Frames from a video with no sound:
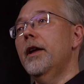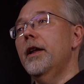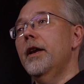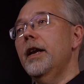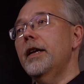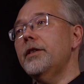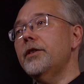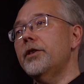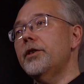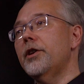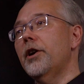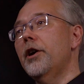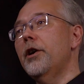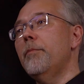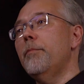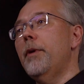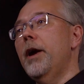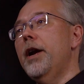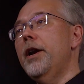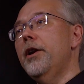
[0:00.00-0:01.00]
Let's
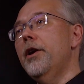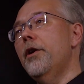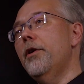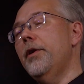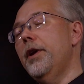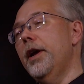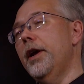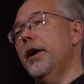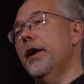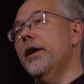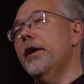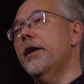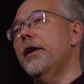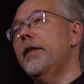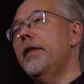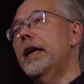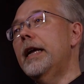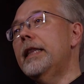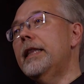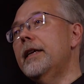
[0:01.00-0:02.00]
start by noting
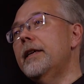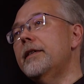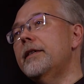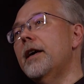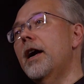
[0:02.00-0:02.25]
that this